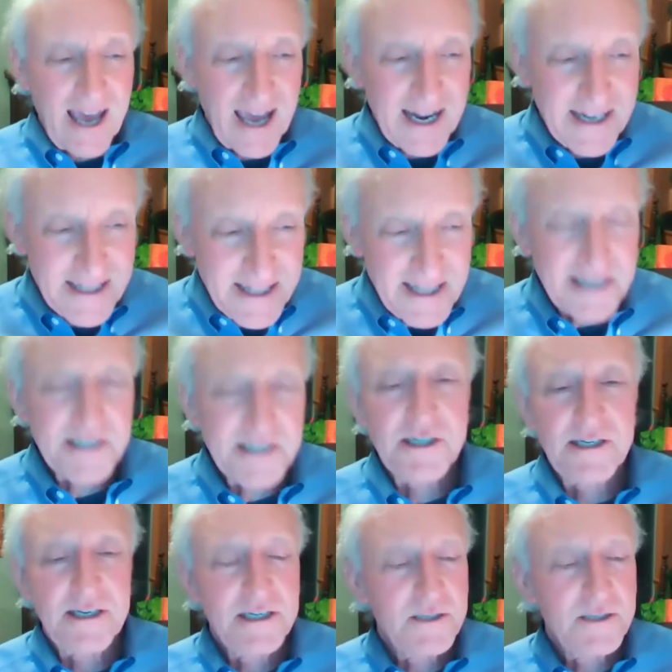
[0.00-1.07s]
And
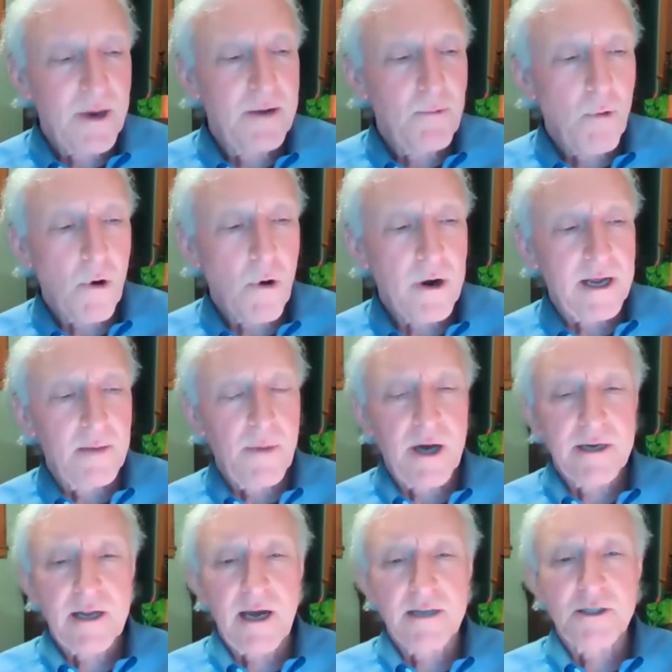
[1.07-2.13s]
this is my warning
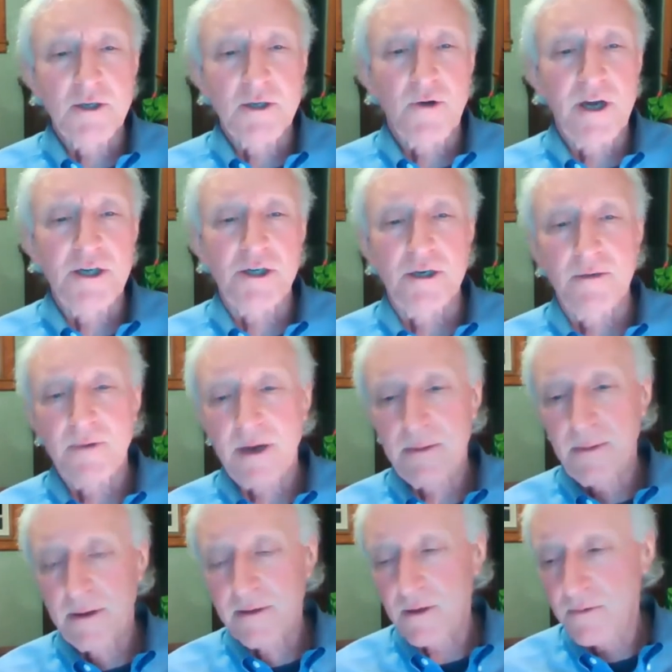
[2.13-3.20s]
about concentration, right?
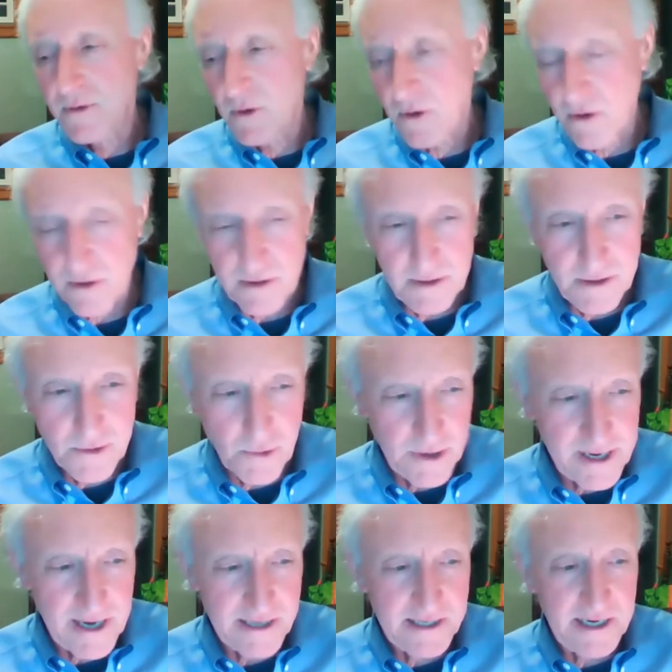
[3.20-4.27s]
You heard
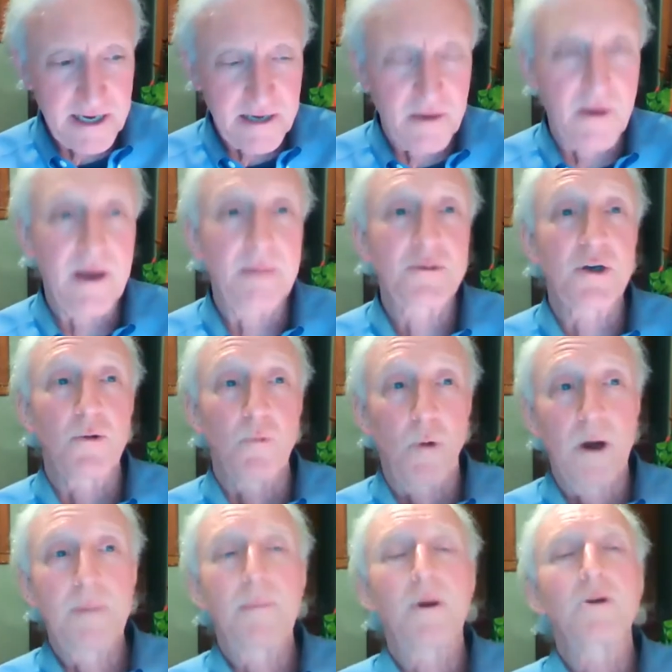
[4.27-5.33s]
2018, New Hampshire,
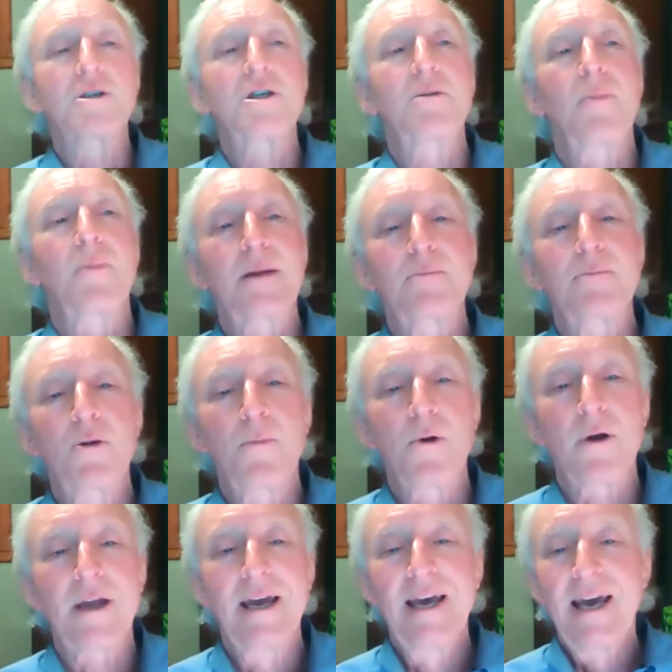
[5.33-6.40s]
one person, Mike
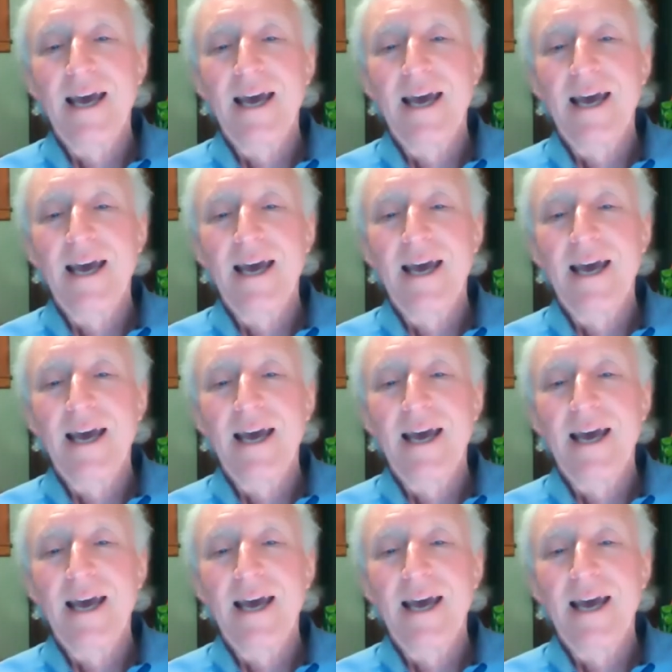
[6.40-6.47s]
Bloomberg.